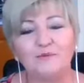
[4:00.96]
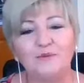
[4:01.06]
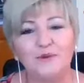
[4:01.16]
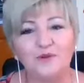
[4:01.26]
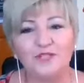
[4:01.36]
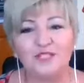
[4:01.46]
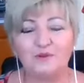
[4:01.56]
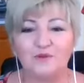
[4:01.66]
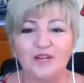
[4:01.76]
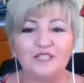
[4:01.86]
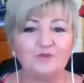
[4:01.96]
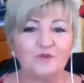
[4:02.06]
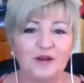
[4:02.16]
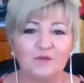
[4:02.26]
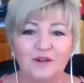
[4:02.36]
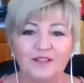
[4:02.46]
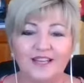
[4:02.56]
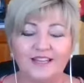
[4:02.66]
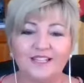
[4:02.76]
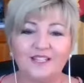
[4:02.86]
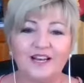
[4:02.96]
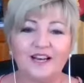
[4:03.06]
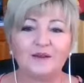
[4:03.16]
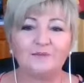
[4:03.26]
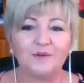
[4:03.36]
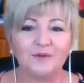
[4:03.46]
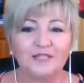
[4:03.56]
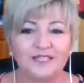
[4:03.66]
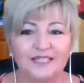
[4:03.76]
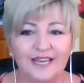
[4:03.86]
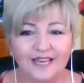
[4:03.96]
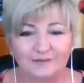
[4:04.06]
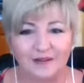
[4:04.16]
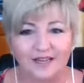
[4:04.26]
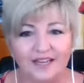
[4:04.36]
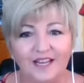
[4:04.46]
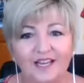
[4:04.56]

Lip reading: A personal reason why I want that is so that I can personally tailor-make